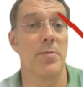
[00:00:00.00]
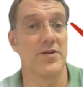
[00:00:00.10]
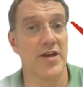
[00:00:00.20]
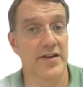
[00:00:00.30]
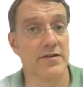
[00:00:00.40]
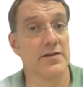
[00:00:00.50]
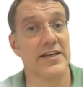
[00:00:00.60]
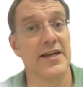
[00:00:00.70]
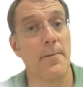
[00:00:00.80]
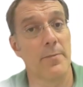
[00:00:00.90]

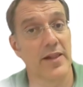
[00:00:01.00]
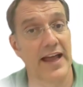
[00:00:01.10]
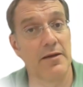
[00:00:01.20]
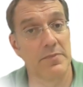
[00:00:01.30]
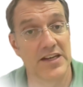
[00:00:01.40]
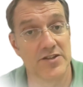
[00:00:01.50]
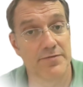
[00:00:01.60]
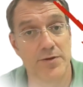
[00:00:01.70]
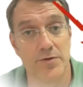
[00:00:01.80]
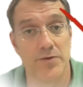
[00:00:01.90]
particularly plant-based
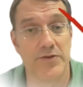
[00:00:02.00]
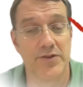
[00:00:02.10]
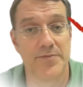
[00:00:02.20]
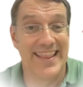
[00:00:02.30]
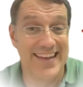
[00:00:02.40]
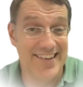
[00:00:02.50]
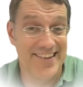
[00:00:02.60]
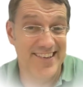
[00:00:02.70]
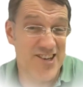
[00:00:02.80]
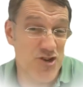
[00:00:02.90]
foods.
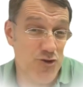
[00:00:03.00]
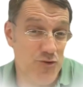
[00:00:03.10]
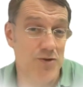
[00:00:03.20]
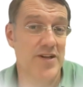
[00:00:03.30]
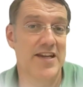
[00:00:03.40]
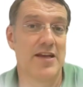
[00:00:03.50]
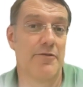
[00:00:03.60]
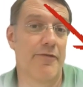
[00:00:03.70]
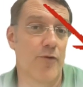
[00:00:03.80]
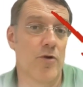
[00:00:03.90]
This should
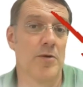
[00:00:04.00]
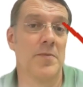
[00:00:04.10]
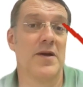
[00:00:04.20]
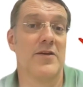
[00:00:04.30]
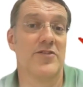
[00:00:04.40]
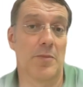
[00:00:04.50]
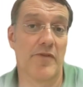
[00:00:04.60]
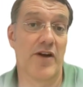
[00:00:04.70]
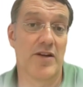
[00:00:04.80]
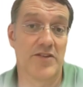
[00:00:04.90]
inform some
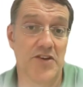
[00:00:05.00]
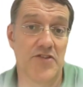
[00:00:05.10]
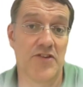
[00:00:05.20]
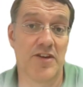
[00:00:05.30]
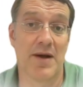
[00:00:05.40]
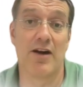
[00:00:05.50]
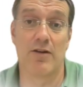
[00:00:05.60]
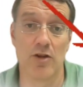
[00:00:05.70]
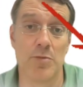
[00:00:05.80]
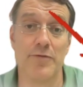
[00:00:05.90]
of our decisions about
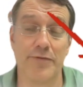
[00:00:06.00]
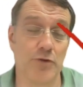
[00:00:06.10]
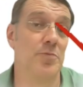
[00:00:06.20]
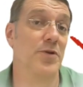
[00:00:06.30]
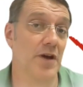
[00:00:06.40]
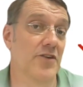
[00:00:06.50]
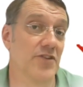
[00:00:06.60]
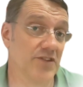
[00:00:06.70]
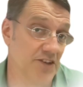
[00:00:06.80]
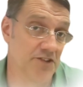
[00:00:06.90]
global food
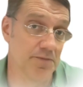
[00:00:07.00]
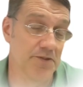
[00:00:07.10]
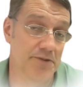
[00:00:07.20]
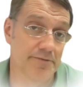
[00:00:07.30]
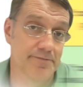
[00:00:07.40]
production systems.